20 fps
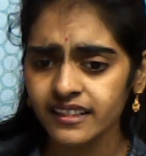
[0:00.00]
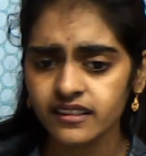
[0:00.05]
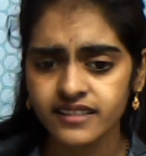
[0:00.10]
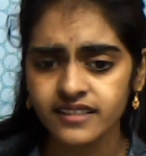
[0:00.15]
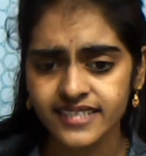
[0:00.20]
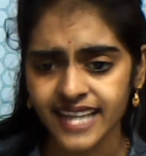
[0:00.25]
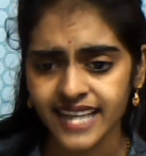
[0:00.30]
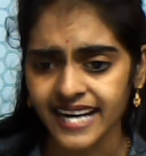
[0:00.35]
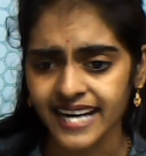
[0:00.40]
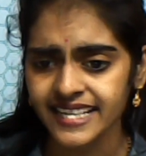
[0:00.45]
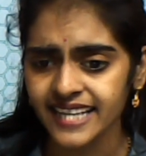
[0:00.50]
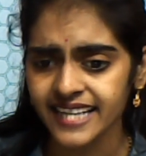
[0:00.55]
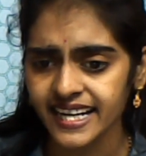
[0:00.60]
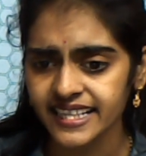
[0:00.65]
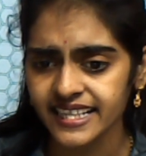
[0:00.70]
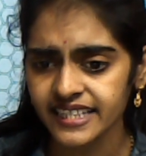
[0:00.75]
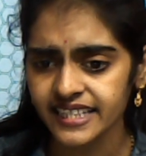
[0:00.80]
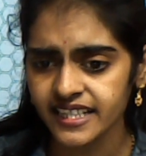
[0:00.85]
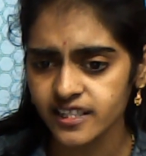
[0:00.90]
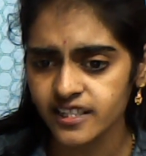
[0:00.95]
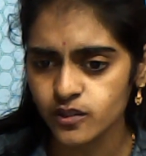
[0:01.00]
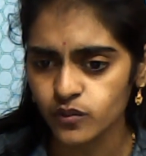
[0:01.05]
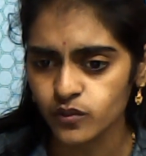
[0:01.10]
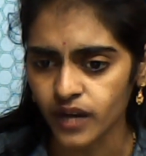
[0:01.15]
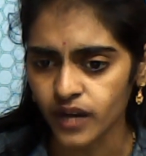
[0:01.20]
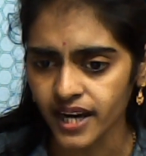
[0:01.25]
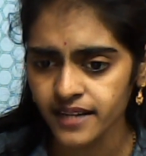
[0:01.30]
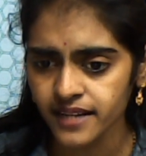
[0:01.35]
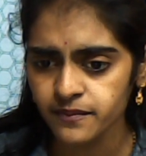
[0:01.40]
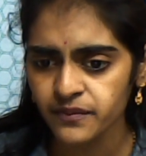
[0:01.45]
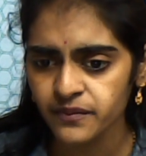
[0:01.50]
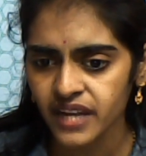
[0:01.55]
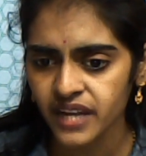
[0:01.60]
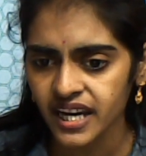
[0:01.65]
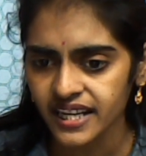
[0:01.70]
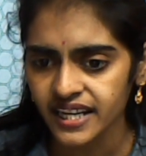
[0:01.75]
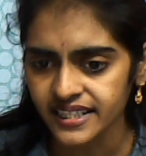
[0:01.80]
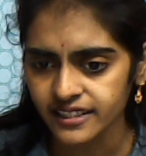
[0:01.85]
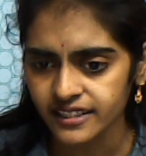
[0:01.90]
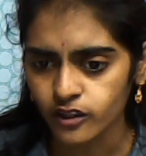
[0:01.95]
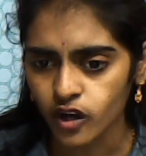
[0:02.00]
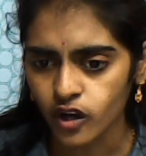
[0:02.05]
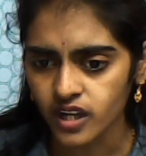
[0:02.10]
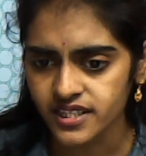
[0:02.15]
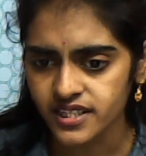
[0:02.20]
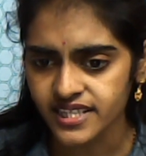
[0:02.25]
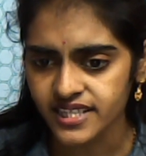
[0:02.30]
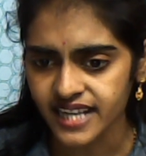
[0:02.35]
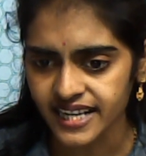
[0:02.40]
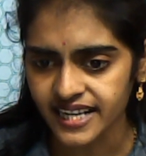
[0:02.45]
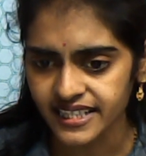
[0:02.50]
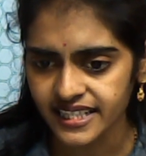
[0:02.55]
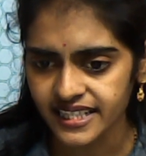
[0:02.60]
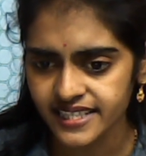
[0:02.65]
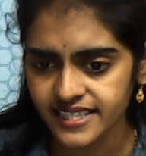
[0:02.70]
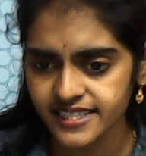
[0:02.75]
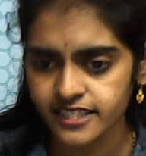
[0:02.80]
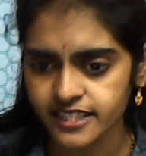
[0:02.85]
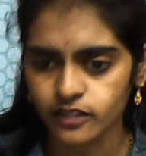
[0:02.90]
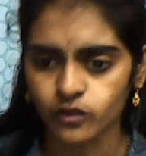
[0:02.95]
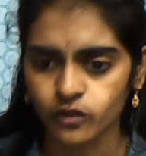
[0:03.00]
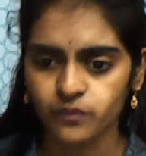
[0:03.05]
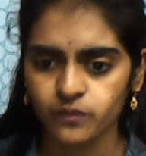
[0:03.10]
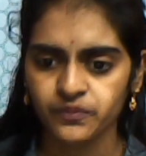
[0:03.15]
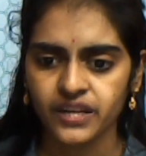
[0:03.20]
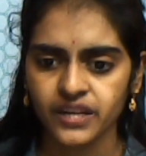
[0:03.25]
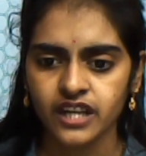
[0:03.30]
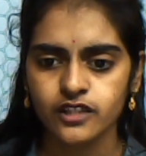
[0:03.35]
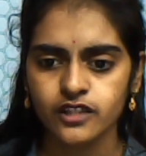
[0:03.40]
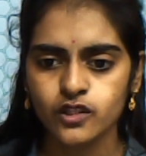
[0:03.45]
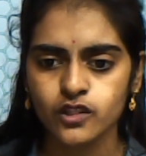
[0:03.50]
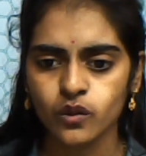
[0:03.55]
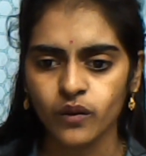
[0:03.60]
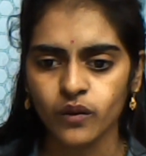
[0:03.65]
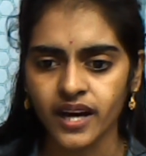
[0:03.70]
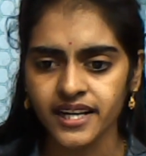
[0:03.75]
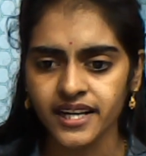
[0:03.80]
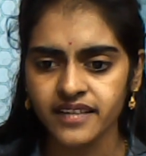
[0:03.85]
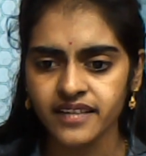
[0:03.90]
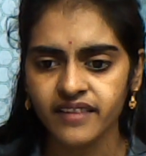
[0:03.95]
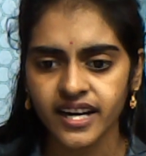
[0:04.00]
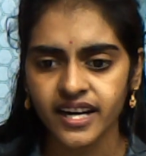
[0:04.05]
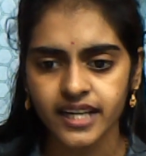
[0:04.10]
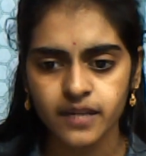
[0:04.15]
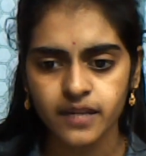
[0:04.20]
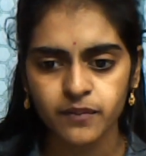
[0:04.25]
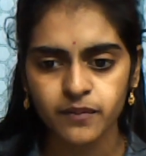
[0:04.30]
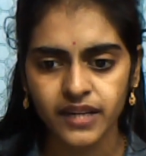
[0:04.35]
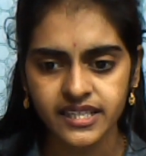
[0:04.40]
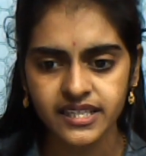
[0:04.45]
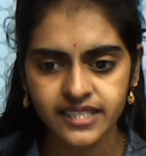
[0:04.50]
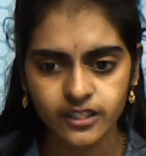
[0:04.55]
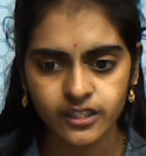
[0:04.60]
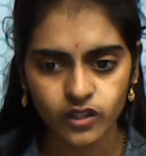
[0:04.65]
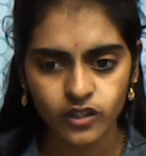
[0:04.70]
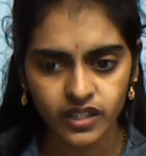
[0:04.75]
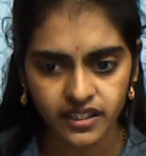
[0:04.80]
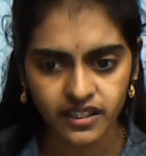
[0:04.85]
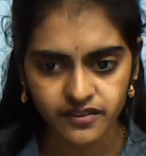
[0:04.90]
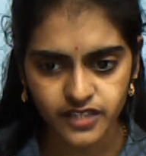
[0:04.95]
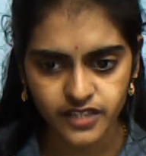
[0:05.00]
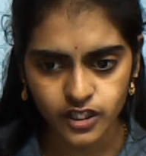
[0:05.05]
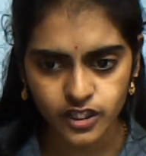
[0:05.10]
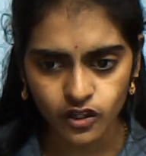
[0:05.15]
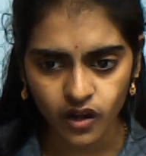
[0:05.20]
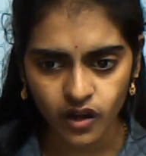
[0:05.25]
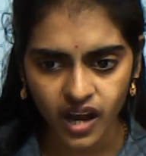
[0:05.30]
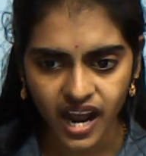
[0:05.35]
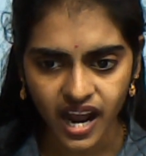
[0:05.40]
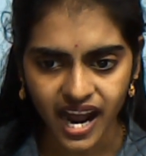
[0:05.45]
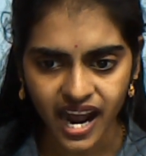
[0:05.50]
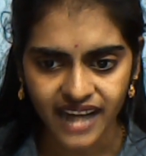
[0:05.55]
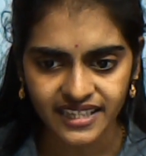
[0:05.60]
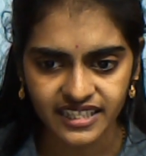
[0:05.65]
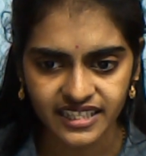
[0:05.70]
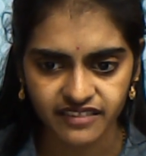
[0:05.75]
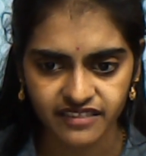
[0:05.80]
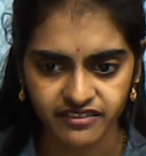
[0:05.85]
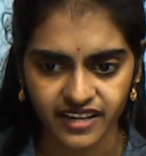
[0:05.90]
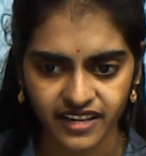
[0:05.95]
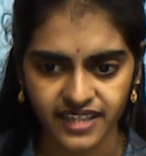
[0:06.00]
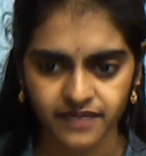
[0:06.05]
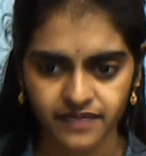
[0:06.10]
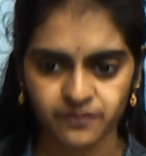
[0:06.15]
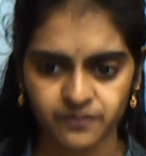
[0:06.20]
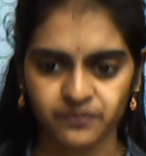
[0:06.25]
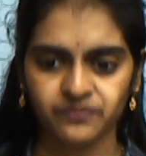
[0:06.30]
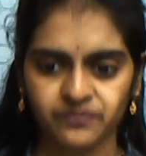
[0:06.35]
sine 90 is 1, cos 90 is 0. So 1 divided by 0 gives you undefined.